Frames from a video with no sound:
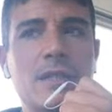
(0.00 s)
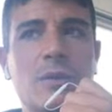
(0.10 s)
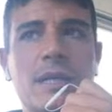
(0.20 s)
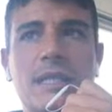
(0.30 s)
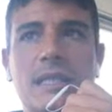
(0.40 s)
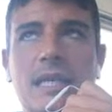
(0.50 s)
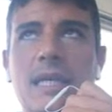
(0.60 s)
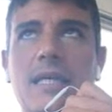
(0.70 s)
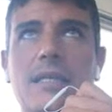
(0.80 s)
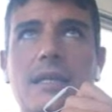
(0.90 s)
So when I
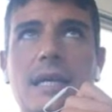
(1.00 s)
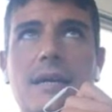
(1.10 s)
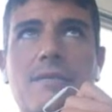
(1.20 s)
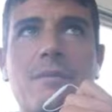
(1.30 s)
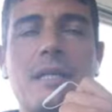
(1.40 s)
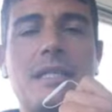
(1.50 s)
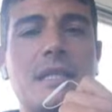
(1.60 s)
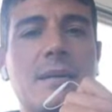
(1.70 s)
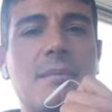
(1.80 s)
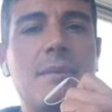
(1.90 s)
say
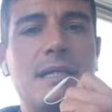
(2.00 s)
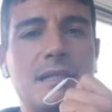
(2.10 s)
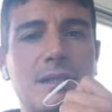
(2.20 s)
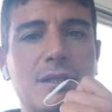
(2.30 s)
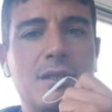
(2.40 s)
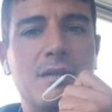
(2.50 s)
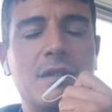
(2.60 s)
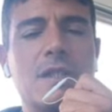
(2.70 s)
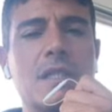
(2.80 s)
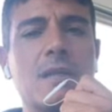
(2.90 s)
everybody's an ambassador
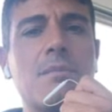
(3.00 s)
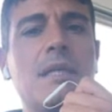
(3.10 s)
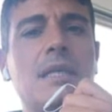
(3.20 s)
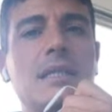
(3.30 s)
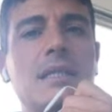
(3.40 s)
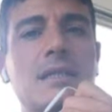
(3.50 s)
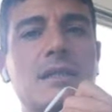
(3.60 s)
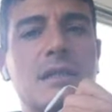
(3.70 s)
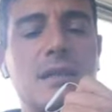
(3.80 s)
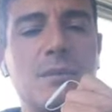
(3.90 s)
of sustainability
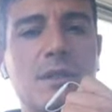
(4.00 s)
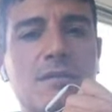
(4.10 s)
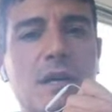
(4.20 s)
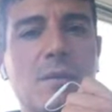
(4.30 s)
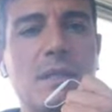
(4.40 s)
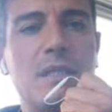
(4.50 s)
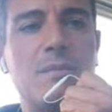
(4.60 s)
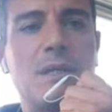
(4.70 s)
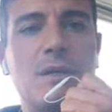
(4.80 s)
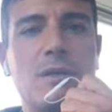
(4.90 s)
and sustainable development,
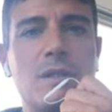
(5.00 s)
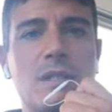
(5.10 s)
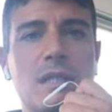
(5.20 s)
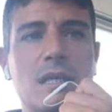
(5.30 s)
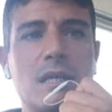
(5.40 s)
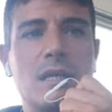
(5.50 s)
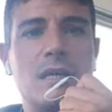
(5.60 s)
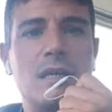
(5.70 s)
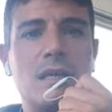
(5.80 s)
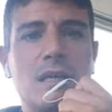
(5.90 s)
is because
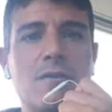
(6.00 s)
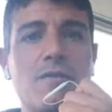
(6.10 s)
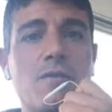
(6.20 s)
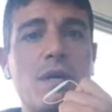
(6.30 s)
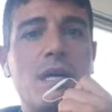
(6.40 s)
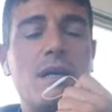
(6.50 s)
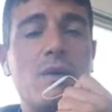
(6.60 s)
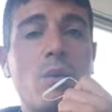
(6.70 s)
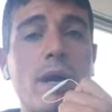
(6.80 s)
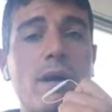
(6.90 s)
if we
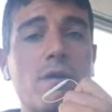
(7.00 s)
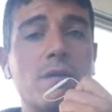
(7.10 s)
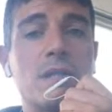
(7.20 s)
are aware